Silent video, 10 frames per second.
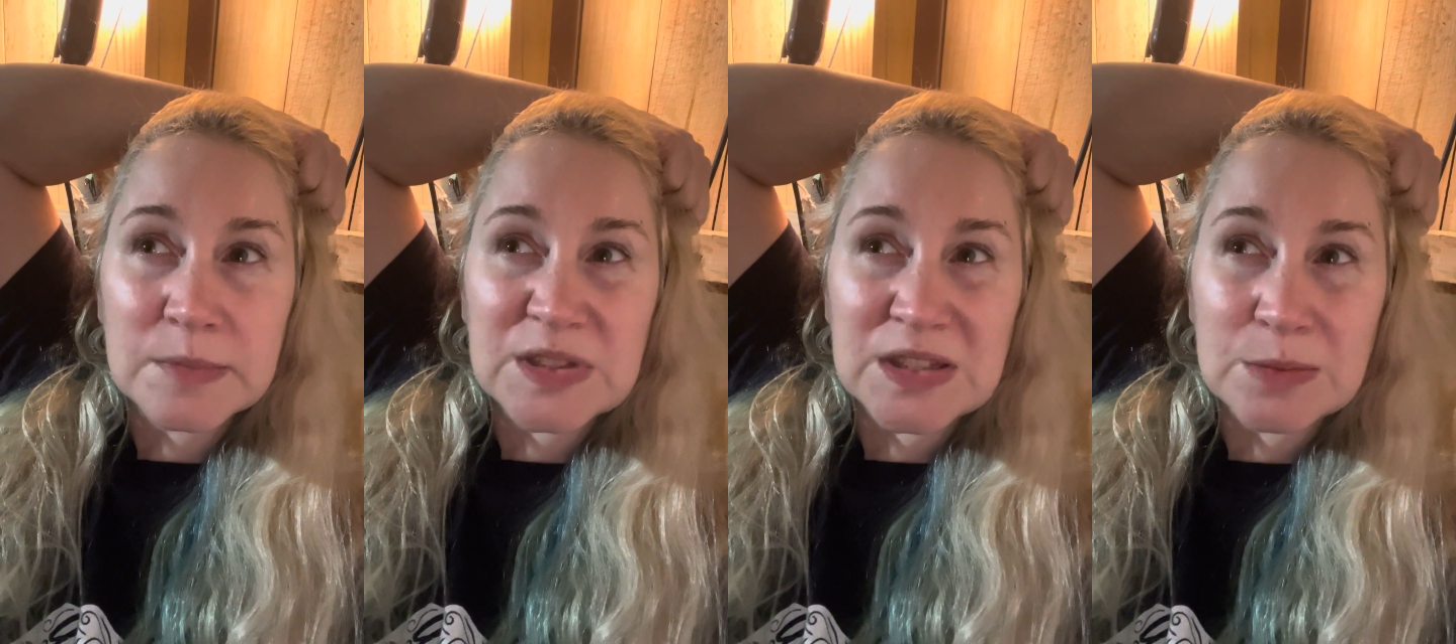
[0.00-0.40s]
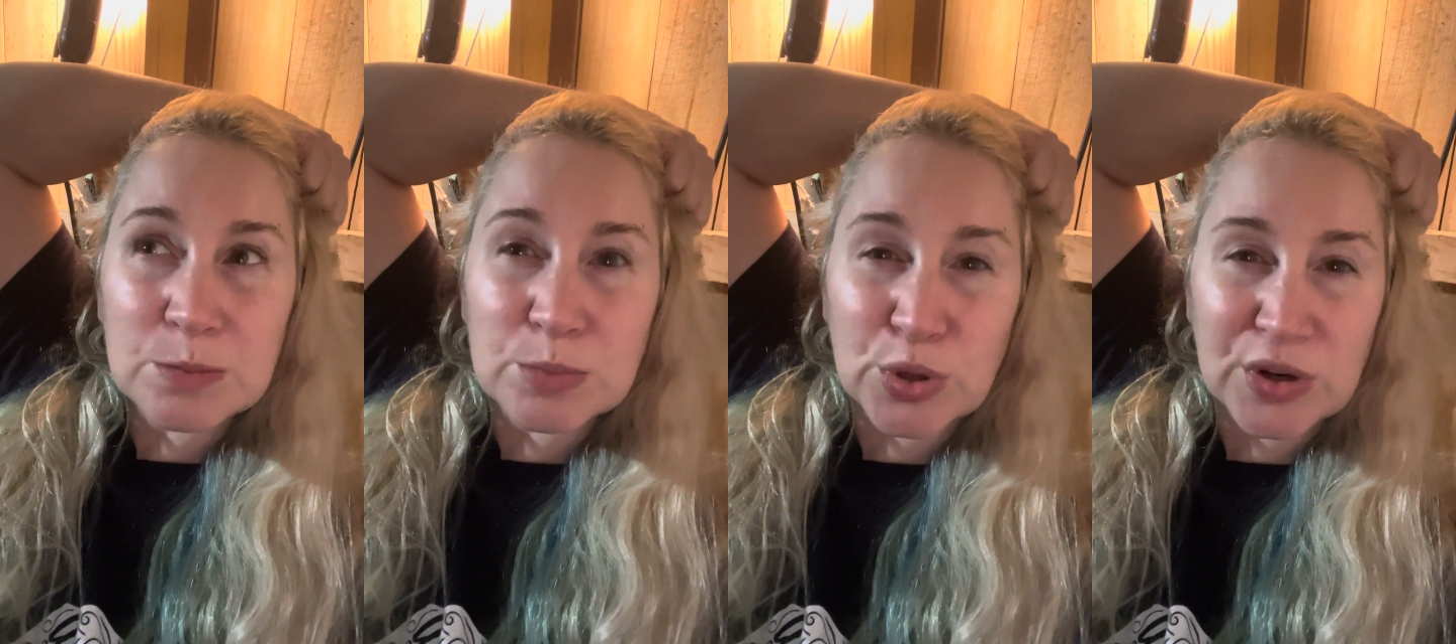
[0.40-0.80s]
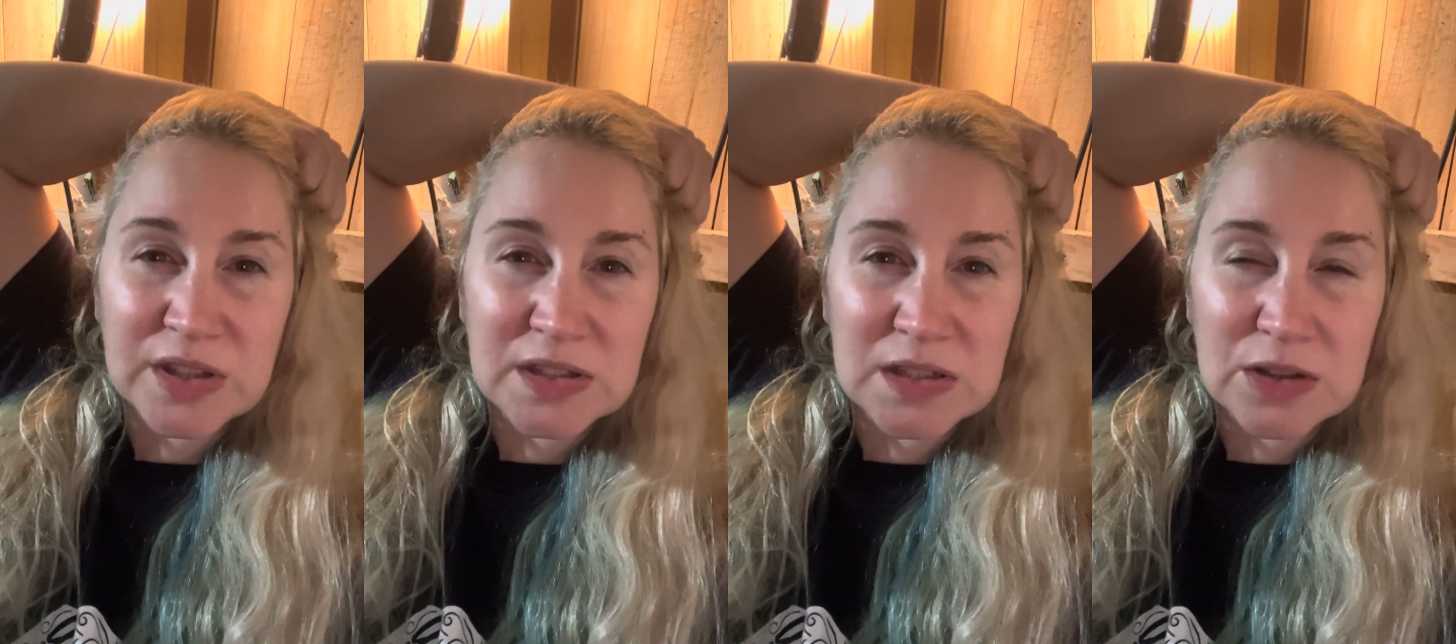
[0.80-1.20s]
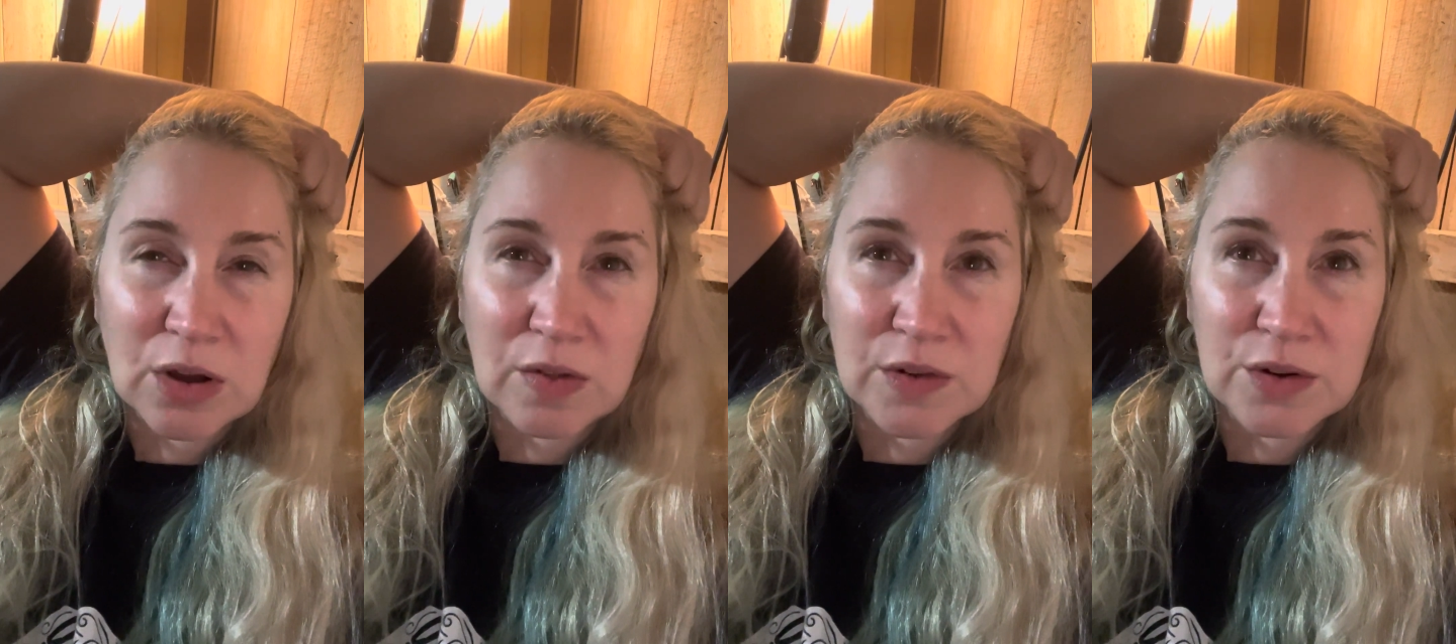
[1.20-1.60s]
deep burgundy
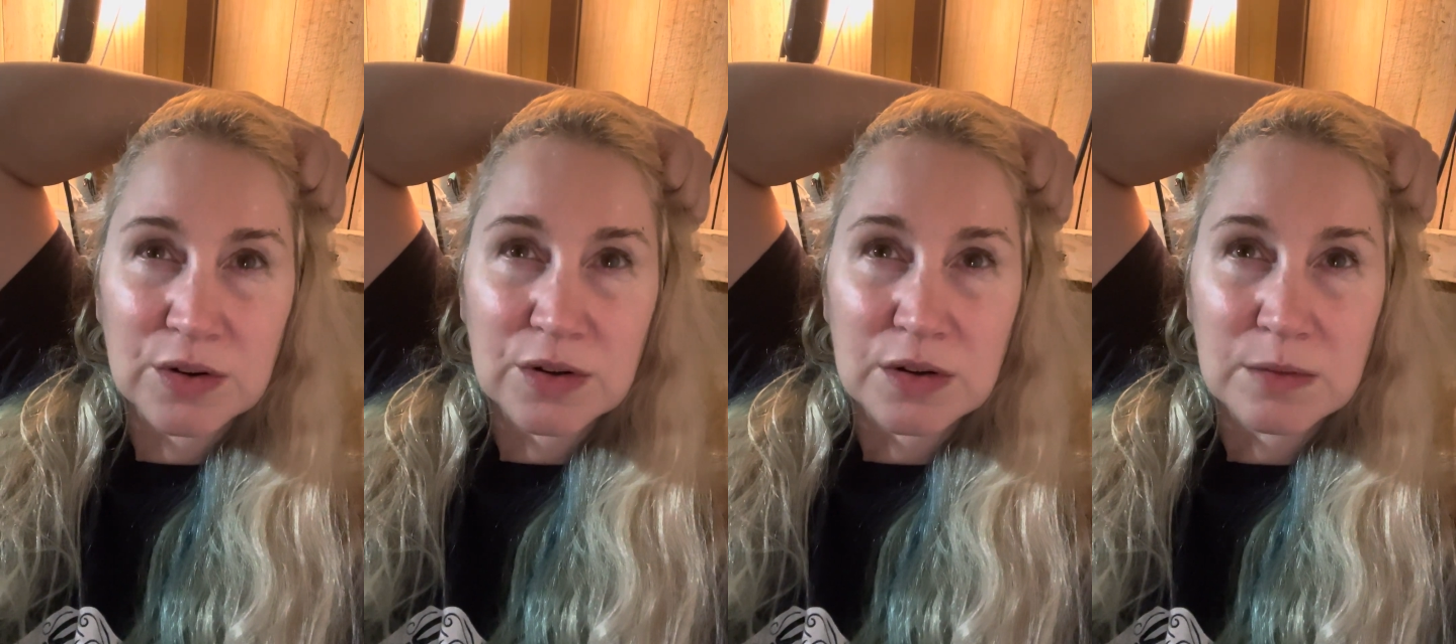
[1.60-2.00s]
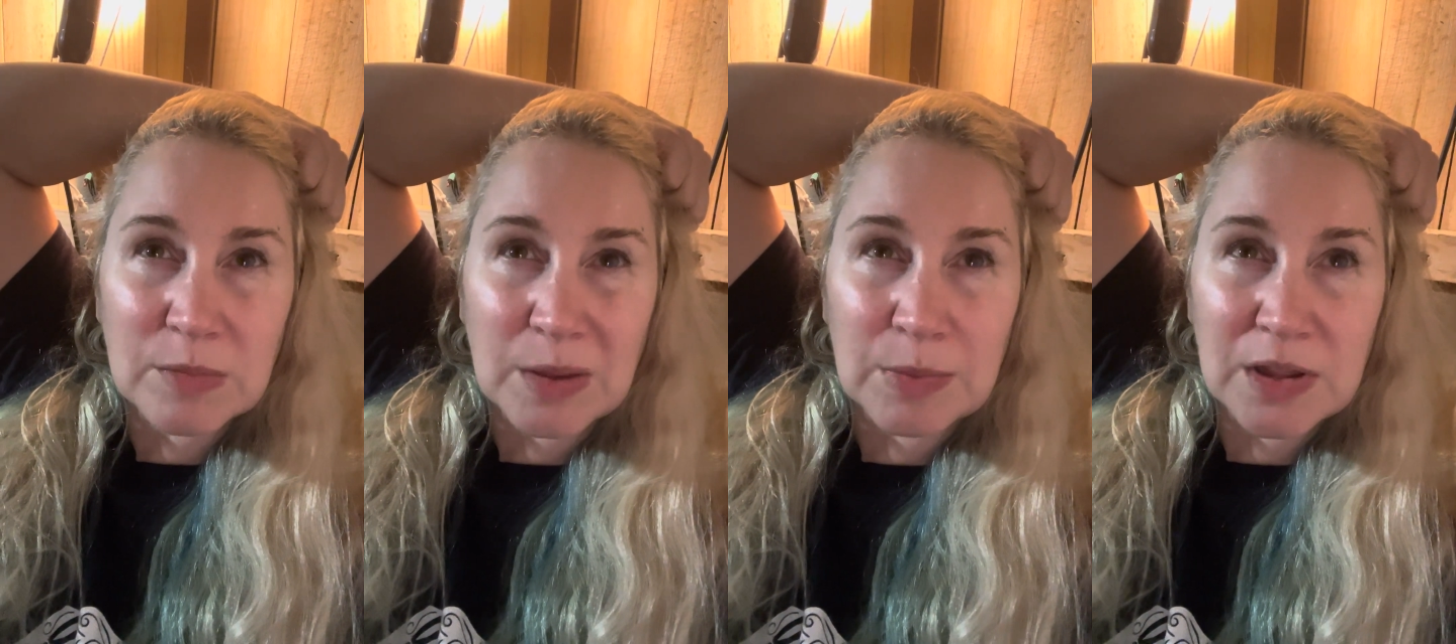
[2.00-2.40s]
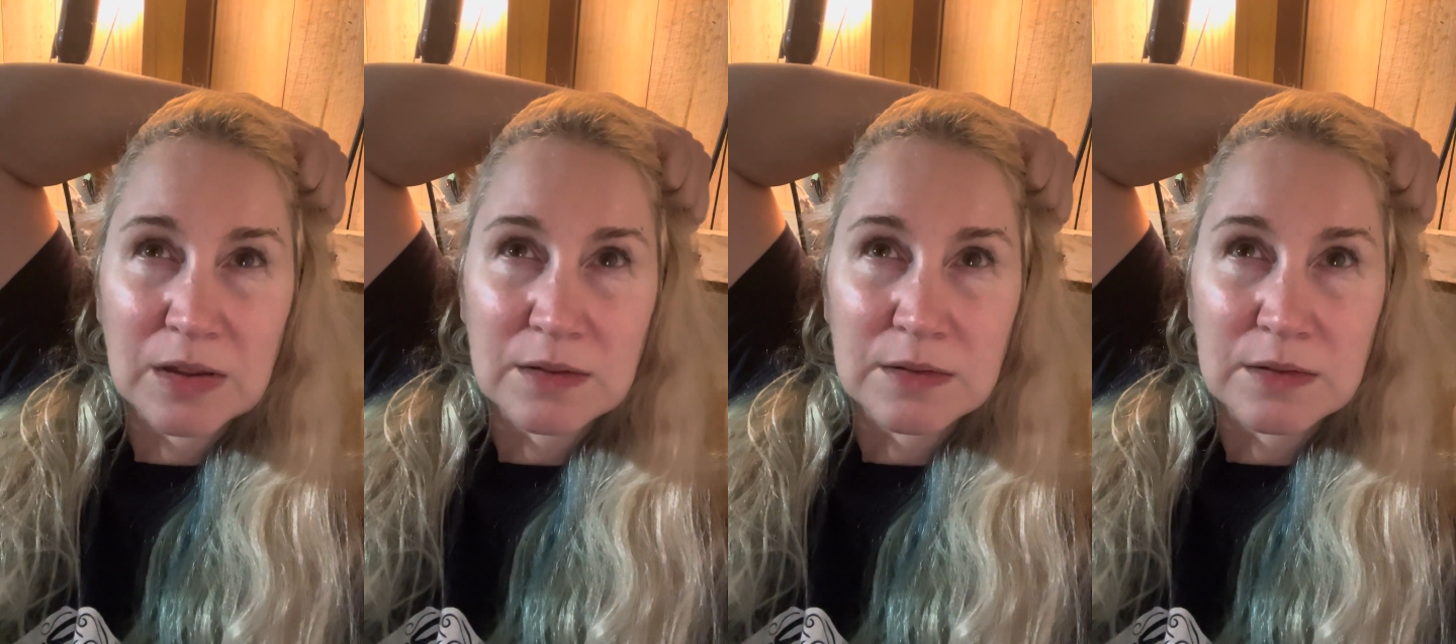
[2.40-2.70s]
color, maybe.